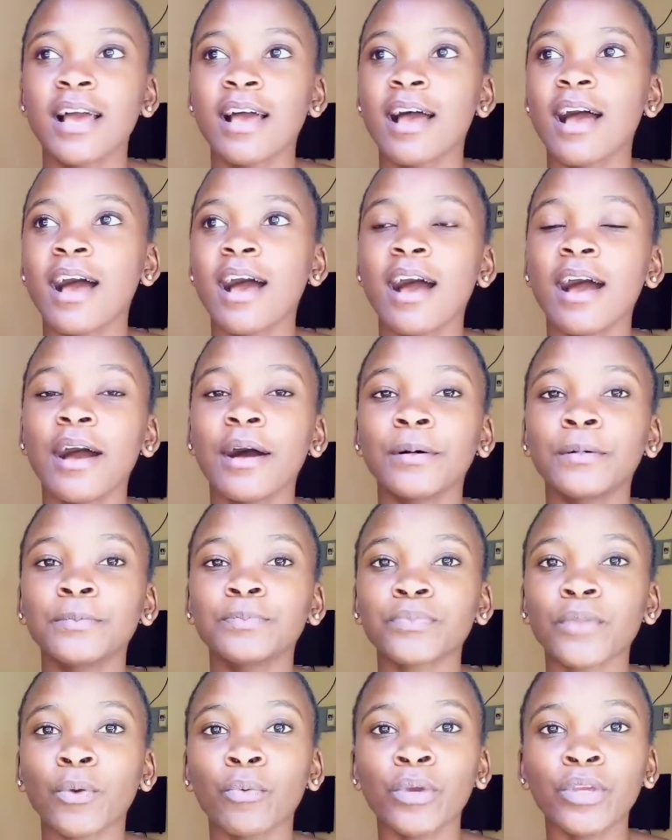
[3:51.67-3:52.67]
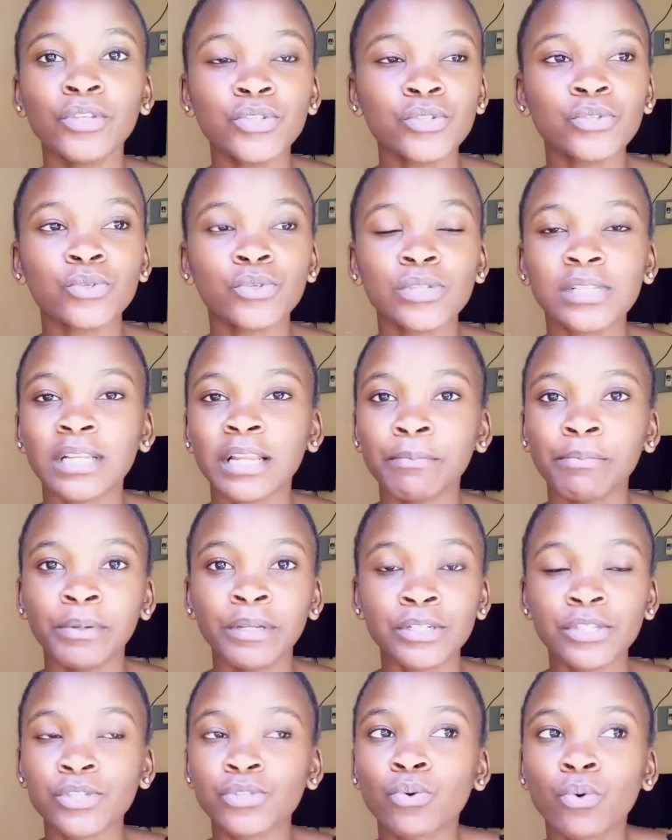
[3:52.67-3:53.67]
um we used to sleep
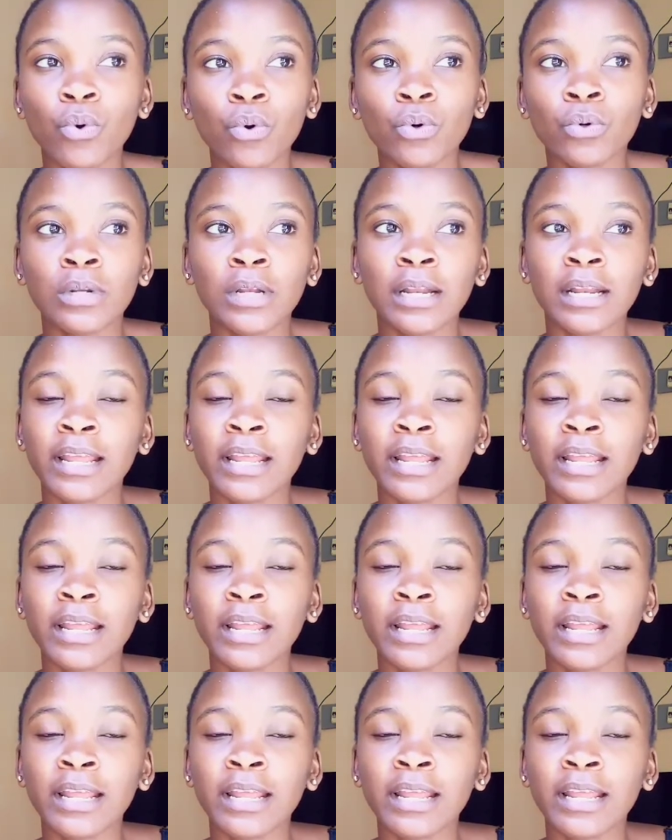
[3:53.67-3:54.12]
in school